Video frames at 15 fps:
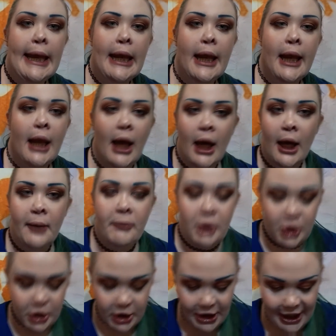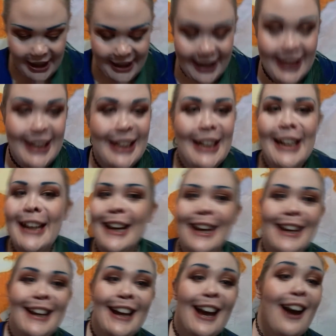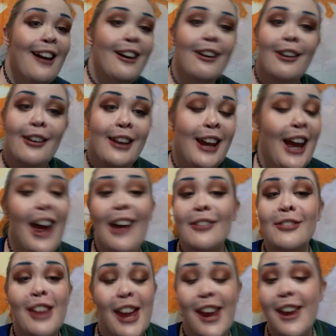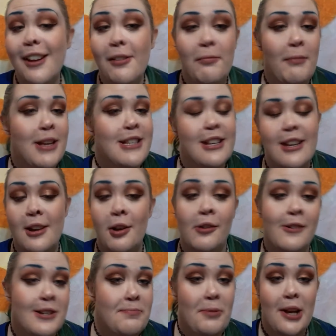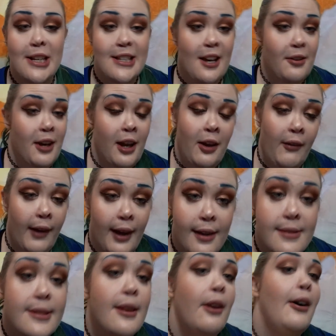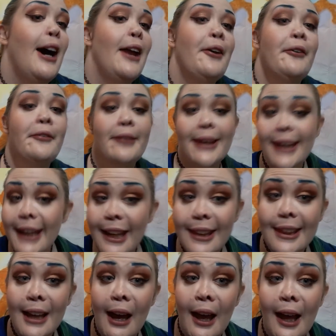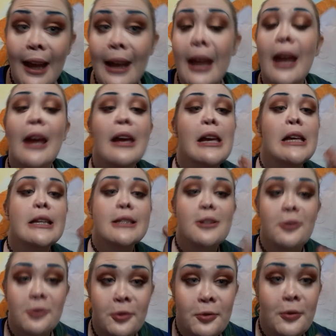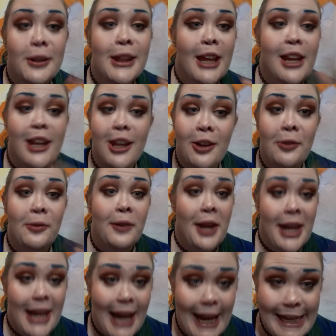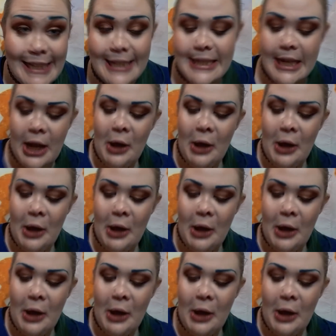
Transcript: Nah, I'm good. I already have like, my skin always breaks out anyway, so I don't need that. So thank you, next.